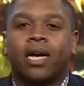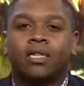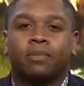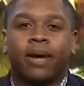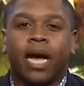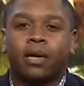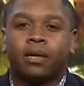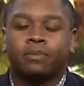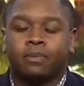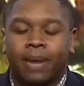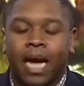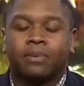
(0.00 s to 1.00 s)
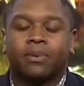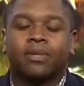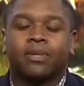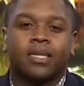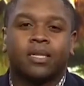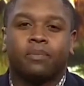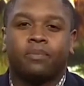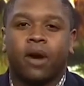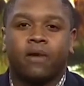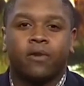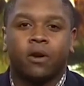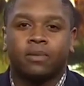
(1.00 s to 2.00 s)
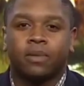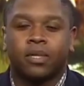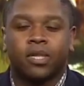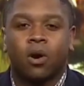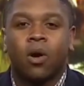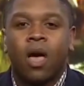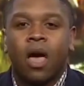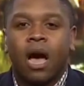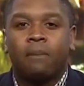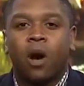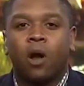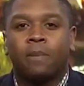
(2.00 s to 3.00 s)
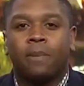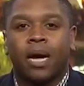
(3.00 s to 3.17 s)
as the Bible says in Proverbs. And so I'm all